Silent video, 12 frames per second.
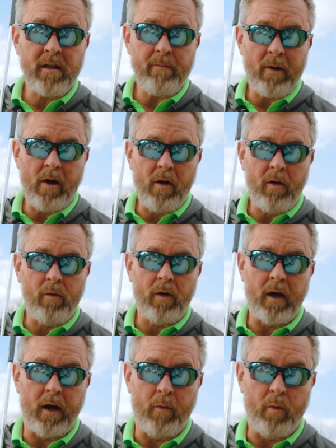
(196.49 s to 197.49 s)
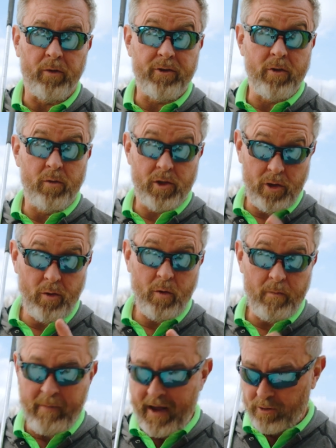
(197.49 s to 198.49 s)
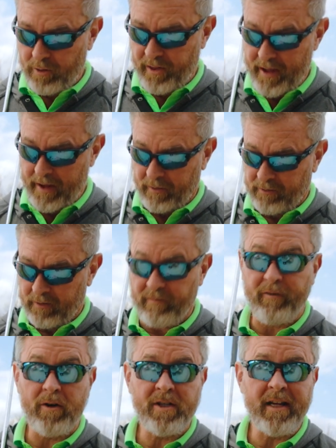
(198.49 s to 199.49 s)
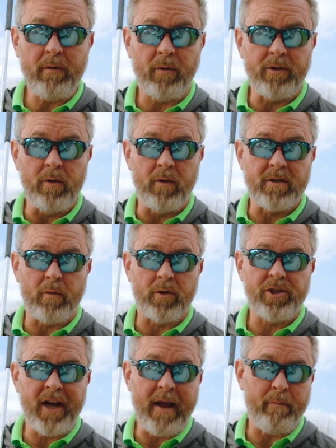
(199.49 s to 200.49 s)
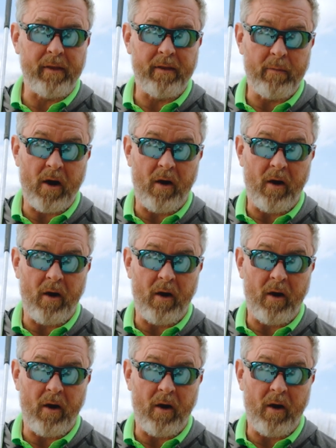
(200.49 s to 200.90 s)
on the ball will do 2 major things. The first thing it will do is it will shape the ball.